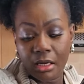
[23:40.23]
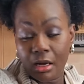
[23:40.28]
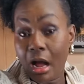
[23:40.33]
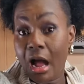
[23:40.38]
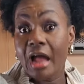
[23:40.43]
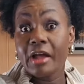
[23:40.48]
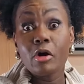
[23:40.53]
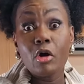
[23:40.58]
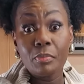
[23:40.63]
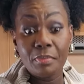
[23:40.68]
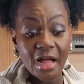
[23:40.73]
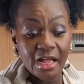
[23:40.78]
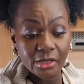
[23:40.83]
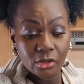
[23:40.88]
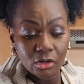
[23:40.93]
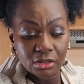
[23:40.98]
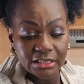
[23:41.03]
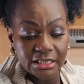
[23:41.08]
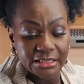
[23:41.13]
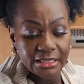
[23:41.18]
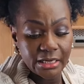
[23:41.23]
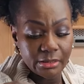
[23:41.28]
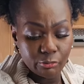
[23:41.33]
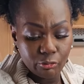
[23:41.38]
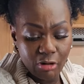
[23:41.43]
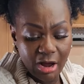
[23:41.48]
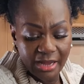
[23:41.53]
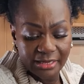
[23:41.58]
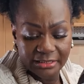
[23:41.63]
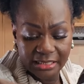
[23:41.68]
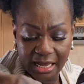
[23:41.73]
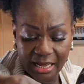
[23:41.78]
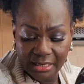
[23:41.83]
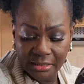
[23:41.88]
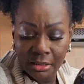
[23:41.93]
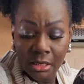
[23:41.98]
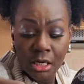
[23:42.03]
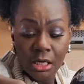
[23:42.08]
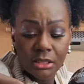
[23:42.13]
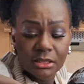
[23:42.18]
I hope I got the name right.
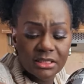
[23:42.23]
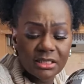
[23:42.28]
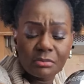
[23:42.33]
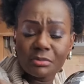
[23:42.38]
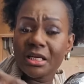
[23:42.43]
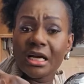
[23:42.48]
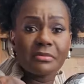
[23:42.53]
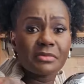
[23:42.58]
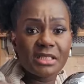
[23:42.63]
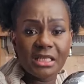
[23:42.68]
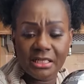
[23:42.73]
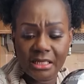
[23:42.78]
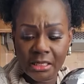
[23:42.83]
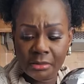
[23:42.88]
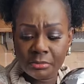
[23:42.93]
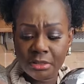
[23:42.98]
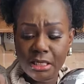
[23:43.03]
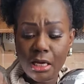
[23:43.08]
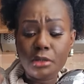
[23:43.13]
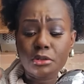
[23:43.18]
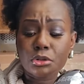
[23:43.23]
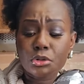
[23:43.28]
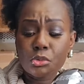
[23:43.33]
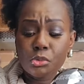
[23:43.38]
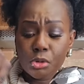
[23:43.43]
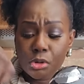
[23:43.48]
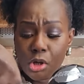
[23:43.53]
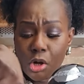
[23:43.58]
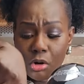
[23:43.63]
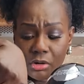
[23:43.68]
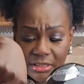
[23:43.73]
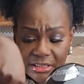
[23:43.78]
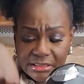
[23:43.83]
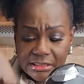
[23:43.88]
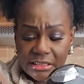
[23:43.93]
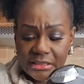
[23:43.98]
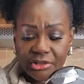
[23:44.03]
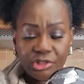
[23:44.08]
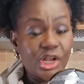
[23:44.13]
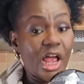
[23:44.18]
Sometimes the names are so long
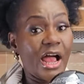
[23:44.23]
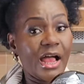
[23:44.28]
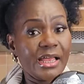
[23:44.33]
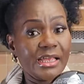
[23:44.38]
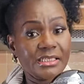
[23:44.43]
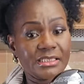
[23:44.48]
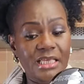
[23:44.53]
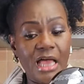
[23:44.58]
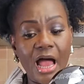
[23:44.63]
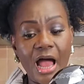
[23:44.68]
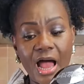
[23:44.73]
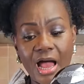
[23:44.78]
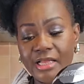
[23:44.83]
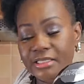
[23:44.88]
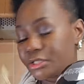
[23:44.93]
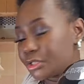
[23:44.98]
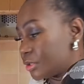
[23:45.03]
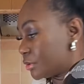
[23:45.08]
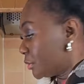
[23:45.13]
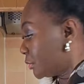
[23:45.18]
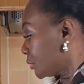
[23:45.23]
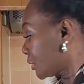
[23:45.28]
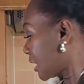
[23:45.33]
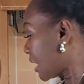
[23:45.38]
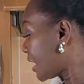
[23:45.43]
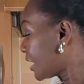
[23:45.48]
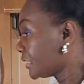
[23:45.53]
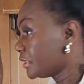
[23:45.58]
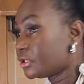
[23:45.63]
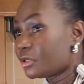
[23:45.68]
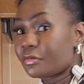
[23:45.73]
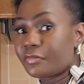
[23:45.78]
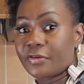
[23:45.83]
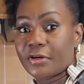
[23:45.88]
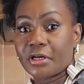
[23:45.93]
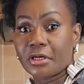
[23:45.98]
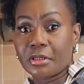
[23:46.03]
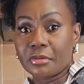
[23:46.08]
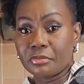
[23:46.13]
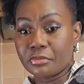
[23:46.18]
in the chat, it's hard to kind of
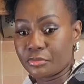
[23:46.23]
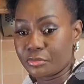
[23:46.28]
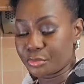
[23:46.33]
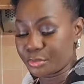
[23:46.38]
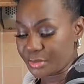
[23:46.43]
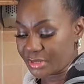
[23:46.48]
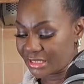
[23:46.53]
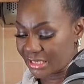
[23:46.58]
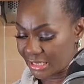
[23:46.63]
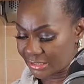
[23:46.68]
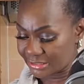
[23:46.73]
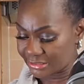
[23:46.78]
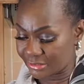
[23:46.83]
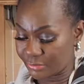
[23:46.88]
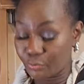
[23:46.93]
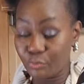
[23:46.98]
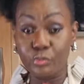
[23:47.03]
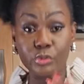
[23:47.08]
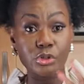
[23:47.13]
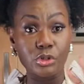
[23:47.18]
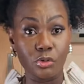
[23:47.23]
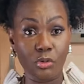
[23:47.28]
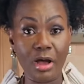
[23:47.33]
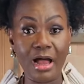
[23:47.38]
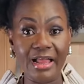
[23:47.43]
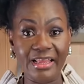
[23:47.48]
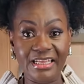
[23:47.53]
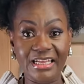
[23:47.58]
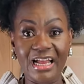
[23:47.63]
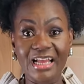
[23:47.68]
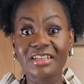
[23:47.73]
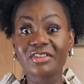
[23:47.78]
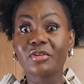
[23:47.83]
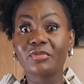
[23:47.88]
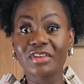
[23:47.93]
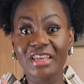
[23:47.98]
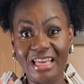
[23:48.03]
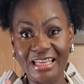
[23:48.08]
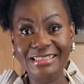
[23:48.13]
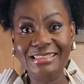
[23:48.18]
get it. So I kind
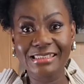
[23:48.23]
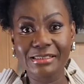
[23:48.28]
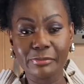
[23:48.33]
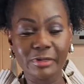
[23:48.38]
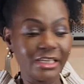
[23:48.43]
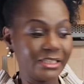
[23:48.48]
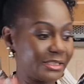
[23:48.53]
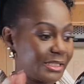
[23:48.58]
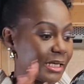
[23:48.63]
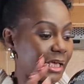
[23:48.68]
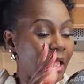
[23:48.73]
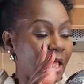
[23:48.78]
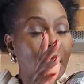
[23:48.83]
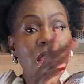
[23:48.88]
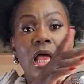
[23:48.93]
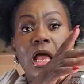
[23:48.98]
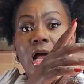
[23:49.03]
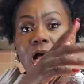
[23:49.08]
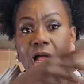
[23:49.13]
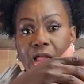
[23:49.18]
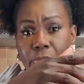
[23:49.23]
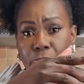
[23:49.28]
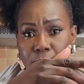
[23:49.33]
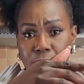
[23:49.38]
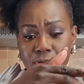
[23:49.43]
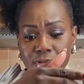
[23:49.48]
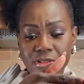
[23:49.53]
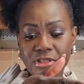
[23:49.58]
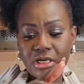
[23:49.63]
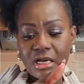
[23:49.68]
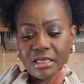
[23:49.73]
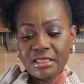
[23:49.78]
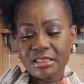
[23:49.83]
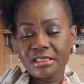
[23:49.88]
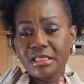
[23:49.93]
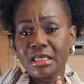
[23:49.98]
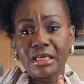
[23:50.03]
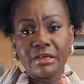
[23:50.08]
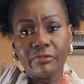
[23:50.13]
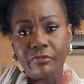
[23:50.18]
of guesstimate it. I apologize
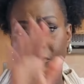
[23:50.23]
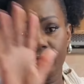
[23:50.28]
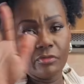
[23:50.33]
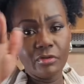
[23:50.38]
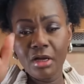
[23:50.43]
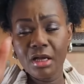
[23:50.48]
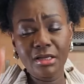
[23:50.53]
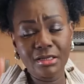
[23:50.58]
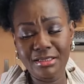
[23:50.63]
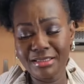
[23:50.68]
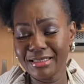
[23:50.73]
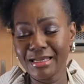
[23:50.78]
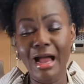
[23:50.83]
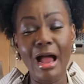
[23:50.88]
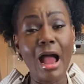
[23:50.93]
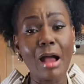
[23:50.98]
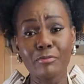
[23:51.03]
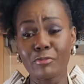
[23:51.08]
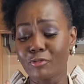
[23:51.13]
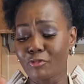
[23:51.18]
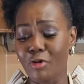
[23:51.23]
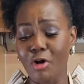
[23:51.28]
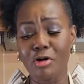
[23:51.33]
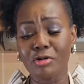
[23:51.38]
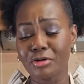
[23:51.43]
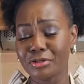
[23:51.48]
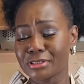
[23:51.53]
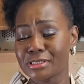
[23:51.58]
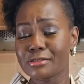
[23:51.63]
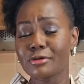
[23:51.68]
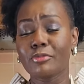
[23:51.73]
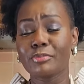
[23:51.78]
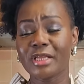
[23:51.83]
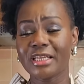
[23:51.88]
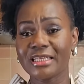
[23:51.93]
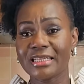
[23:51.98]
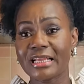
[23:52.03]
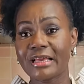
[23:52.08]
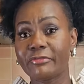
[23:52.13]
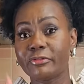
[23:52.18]
if I'm wrong on so
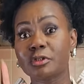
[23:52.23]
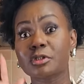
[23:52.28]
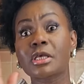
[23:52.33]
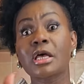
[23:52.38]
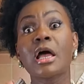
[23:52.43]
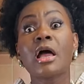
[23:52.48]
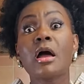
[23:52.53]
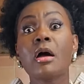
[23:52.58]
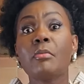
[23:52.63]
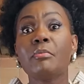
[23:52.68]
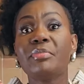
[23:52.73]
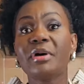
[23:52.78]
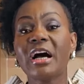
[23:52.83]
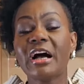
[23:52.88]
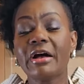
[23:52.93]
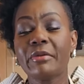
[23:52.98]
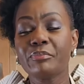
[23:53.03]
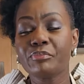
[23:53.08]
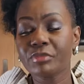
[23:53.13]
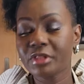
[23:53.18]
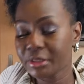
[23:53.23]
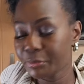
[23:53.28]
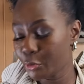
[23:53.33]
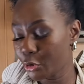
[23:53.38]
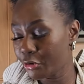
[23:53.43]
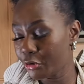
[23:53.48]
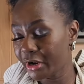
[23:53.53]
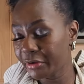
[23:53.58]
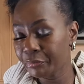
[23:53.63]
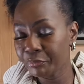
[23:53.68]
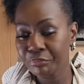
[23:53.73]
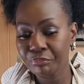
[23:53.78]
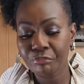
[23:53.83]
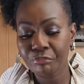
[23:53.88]
many levels. But Deborah,